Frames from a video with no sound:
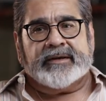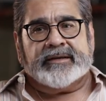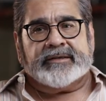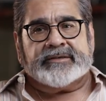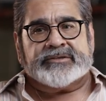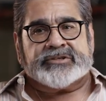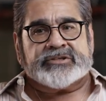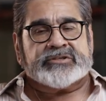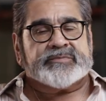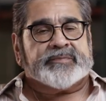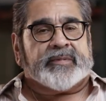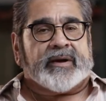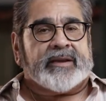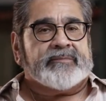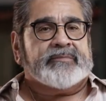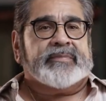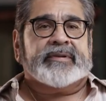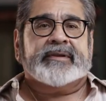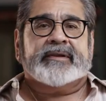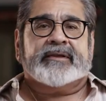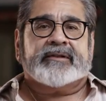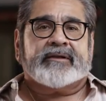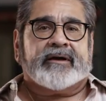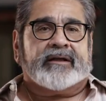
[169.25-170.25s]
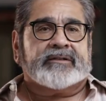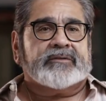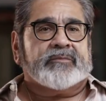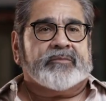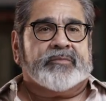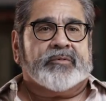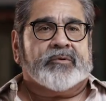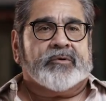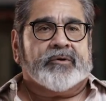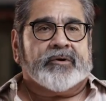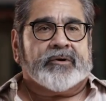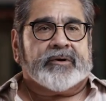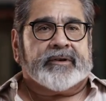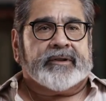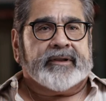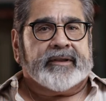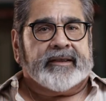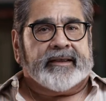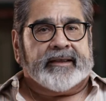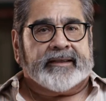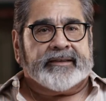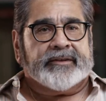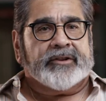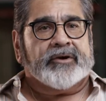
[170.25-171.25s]
just by being on the board
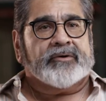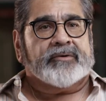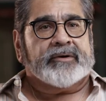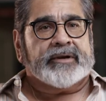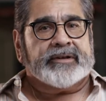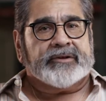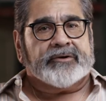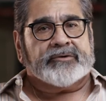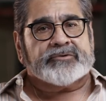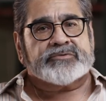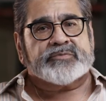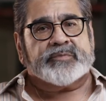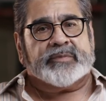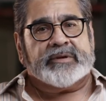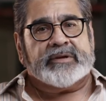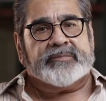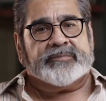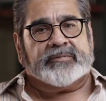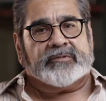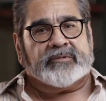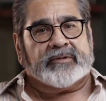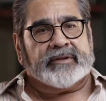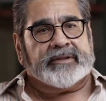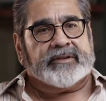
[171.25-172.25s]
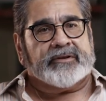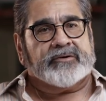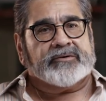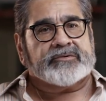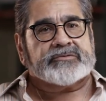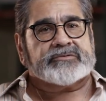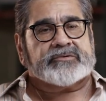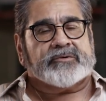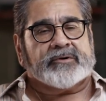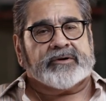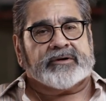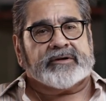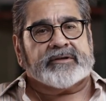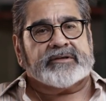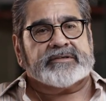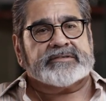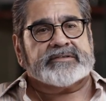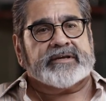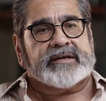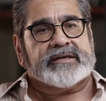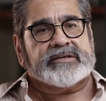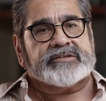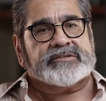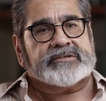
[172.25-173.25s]
and knowing those people in those
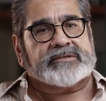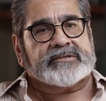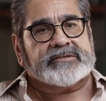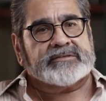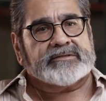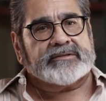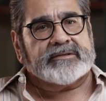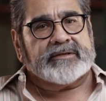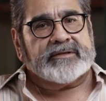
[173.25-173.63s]
organizations.